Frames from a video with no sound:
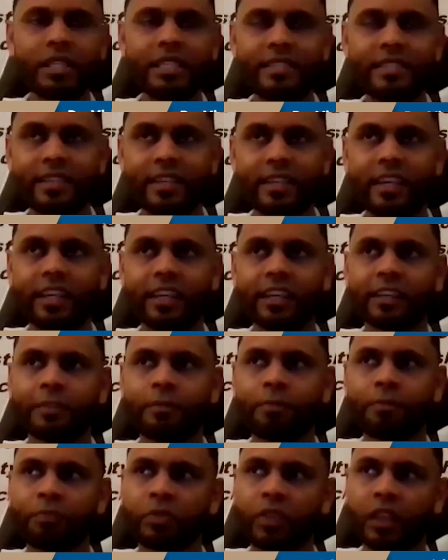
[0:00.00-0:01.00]
would say,
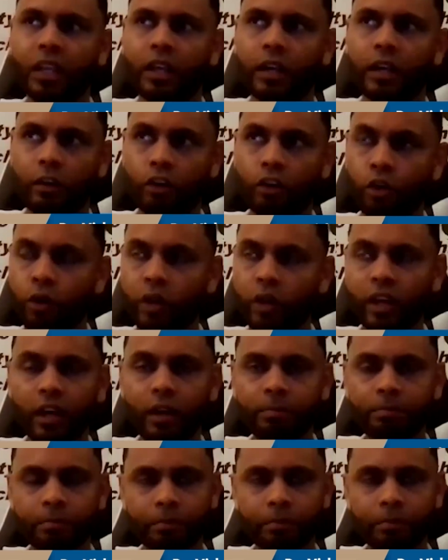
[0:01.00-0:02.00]
growing
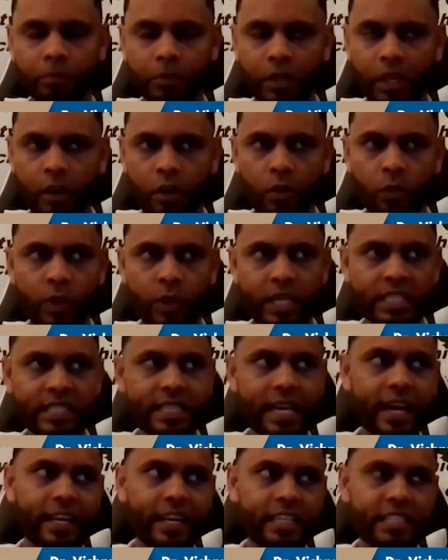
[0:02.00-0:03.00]
up, there
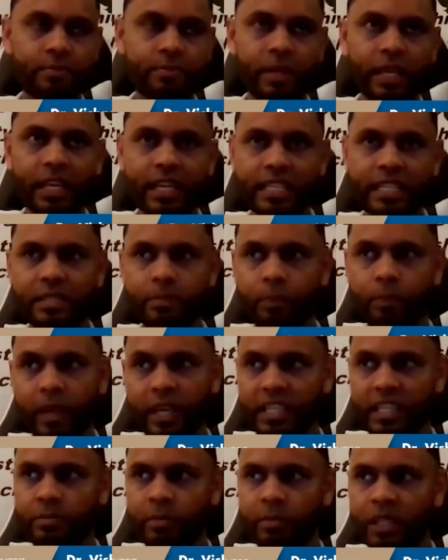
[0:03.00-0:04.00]
always has been a
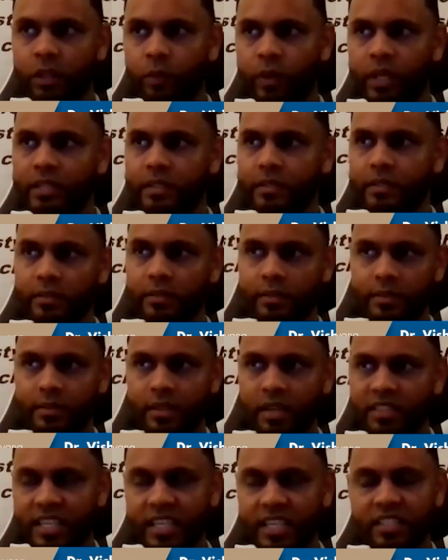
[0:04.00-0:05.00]
space between
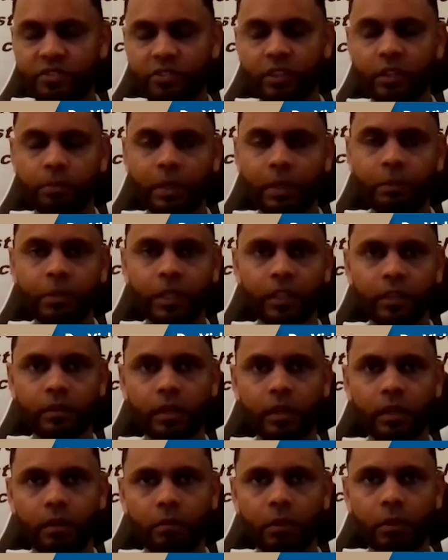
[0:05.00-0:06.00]
successful people,
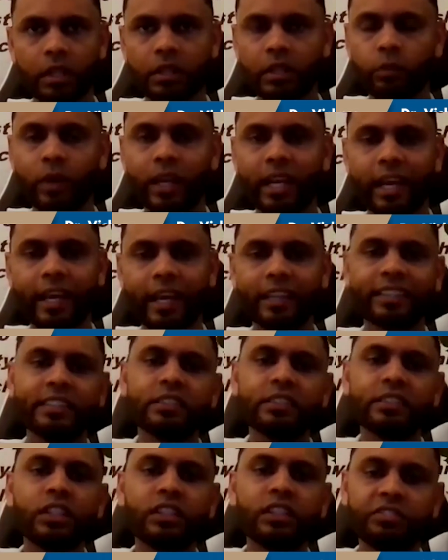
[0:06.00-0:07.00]
but when I get
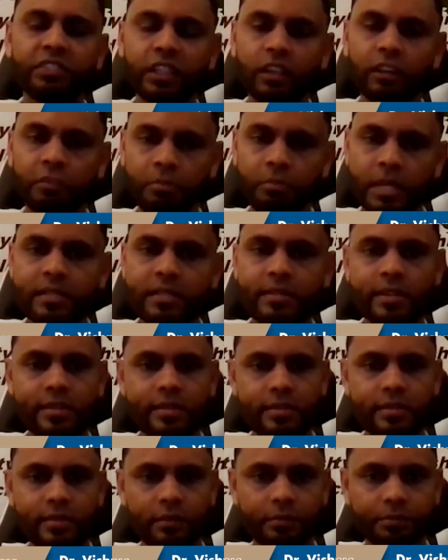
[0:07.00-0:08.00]
into the field of
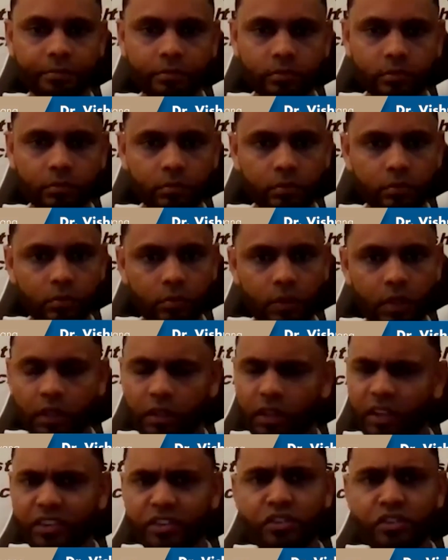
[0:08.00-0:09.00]
business,
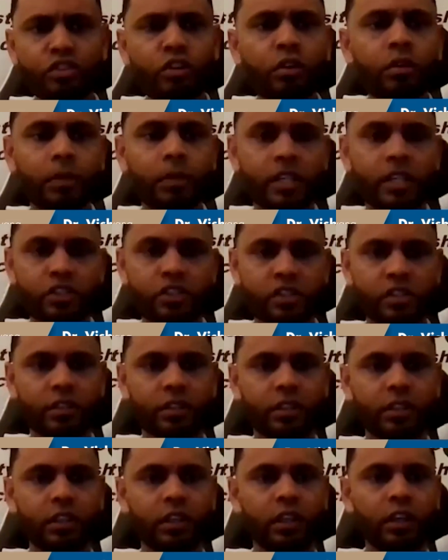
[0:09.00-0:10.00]
there's so much.
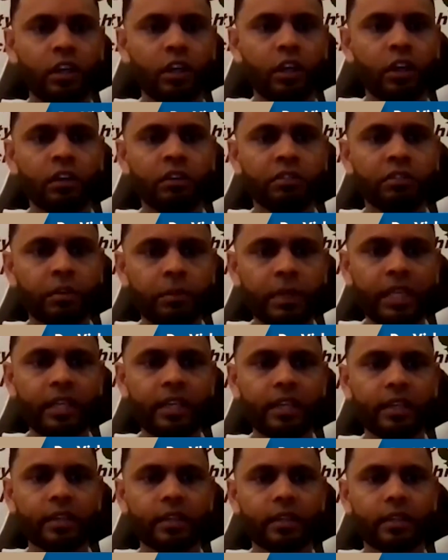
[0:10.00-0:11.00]
For
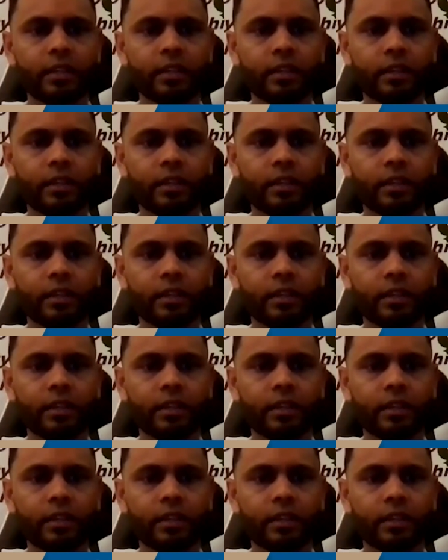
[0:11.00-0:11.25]
me,